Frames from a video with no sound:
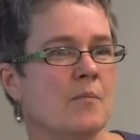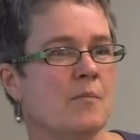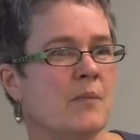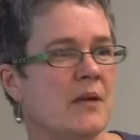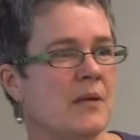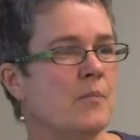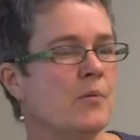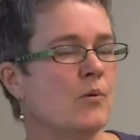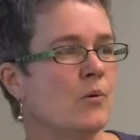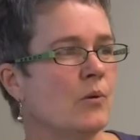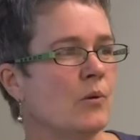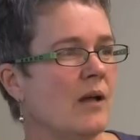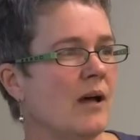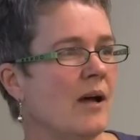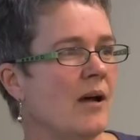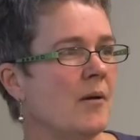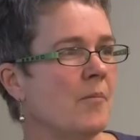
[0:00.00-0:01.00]

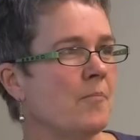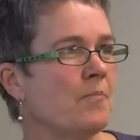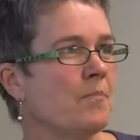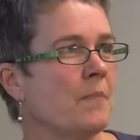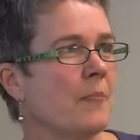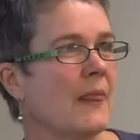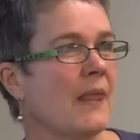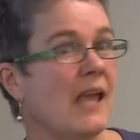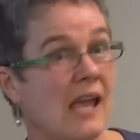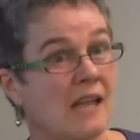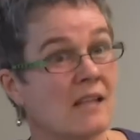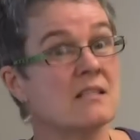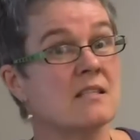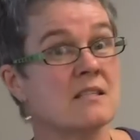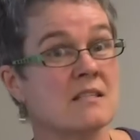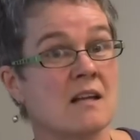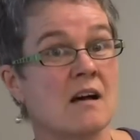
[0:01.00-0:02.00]
people
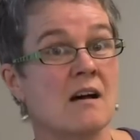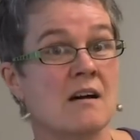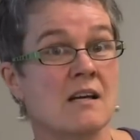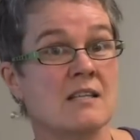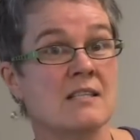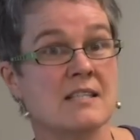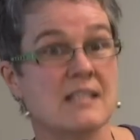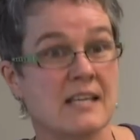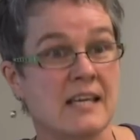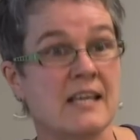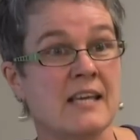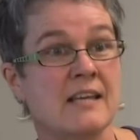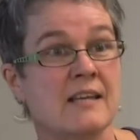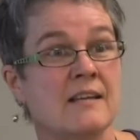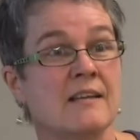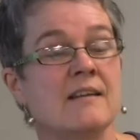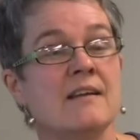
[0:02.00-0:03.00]
exercised
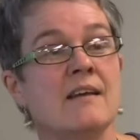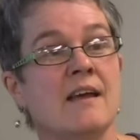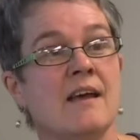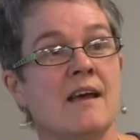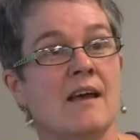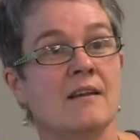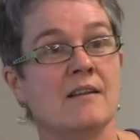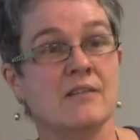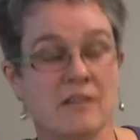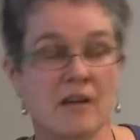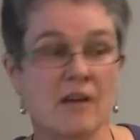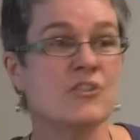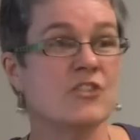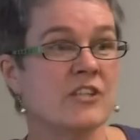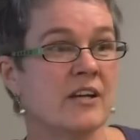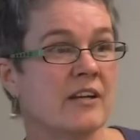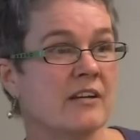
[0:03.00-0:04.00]
in
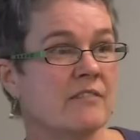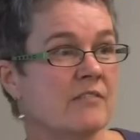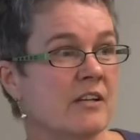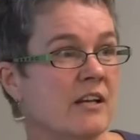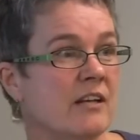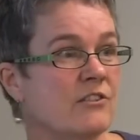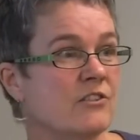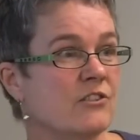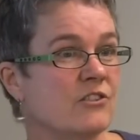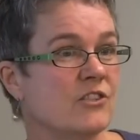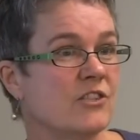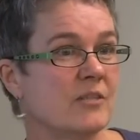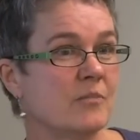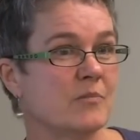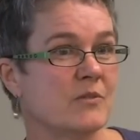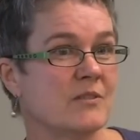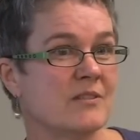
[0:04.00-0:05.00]
negotiating
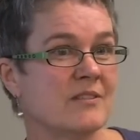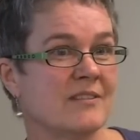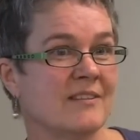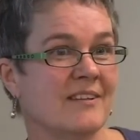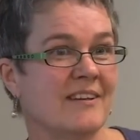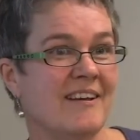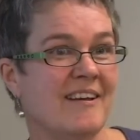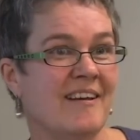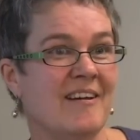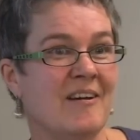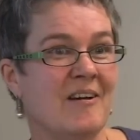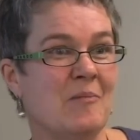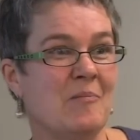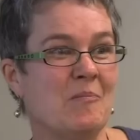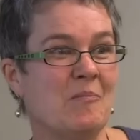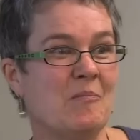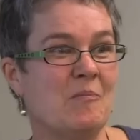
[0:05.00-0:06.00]
relationships
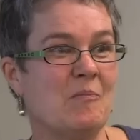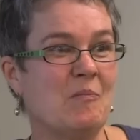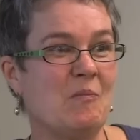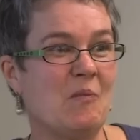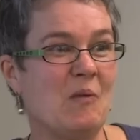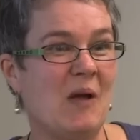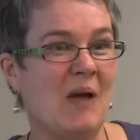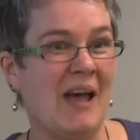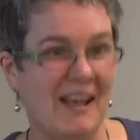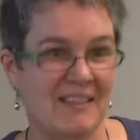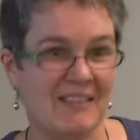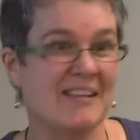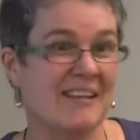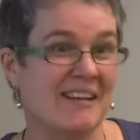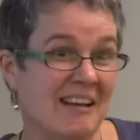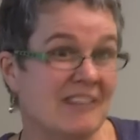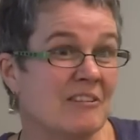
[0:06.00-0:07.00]
at
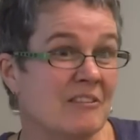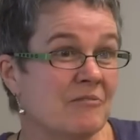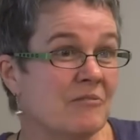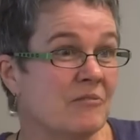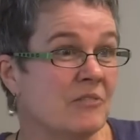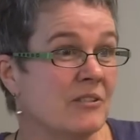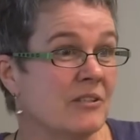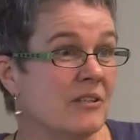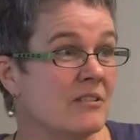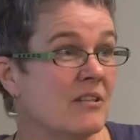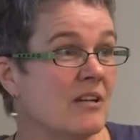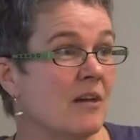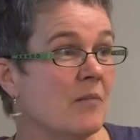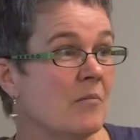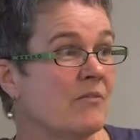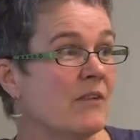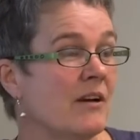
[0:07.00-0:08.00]
a
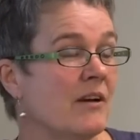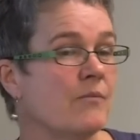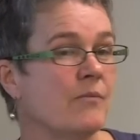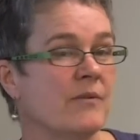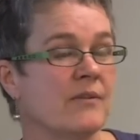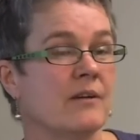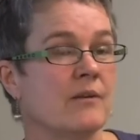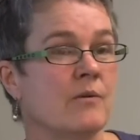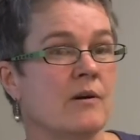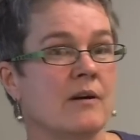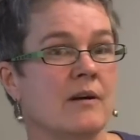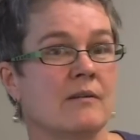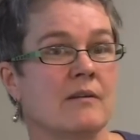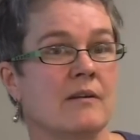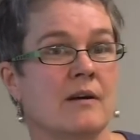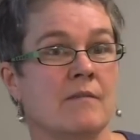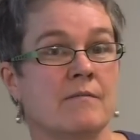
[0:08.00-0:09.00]
time of life when they're
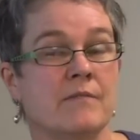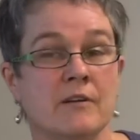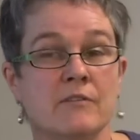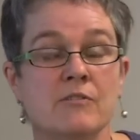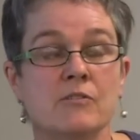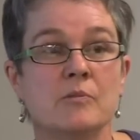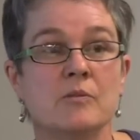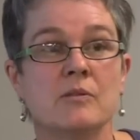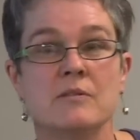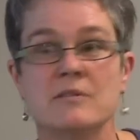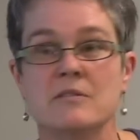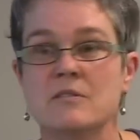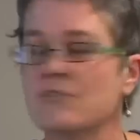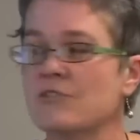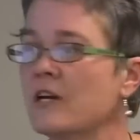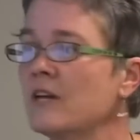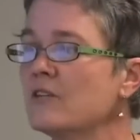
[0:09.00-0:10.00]
quite vulnerable and
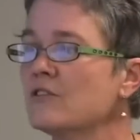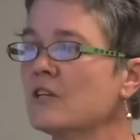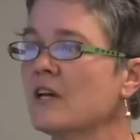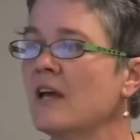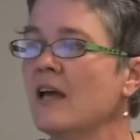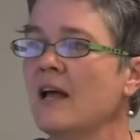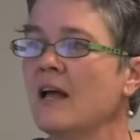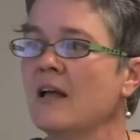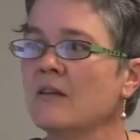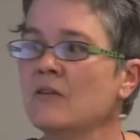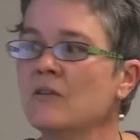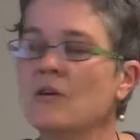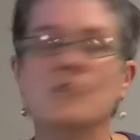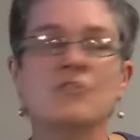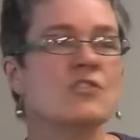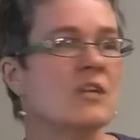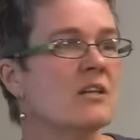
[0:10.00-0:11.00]
stretched.
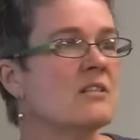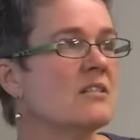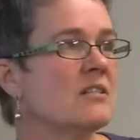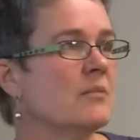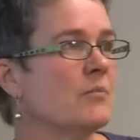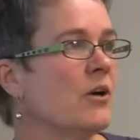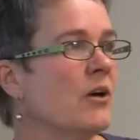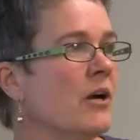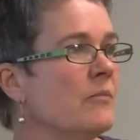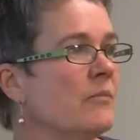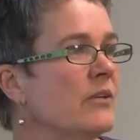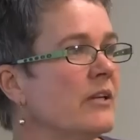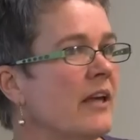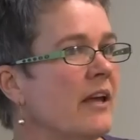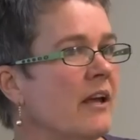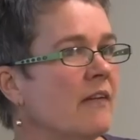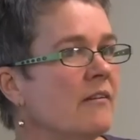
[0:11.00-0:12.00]
Not just the primary
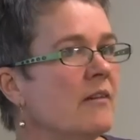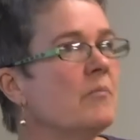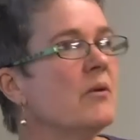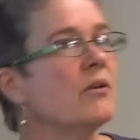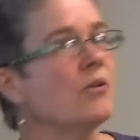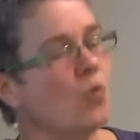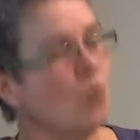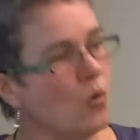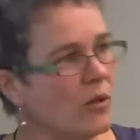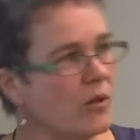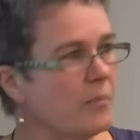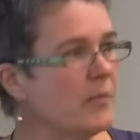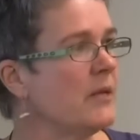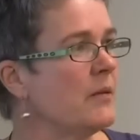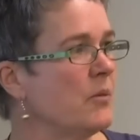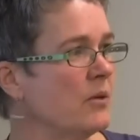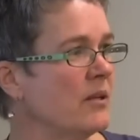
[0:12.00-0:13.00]
carer, but all the
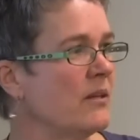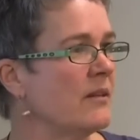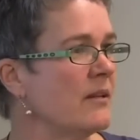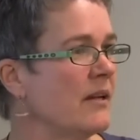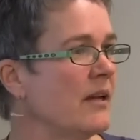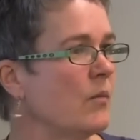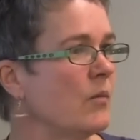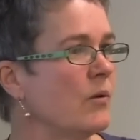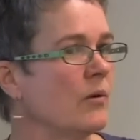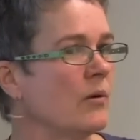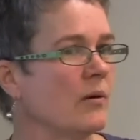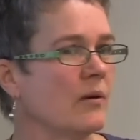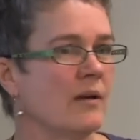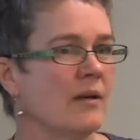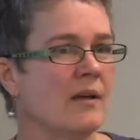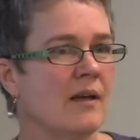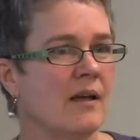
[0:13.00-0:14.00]
people in the network.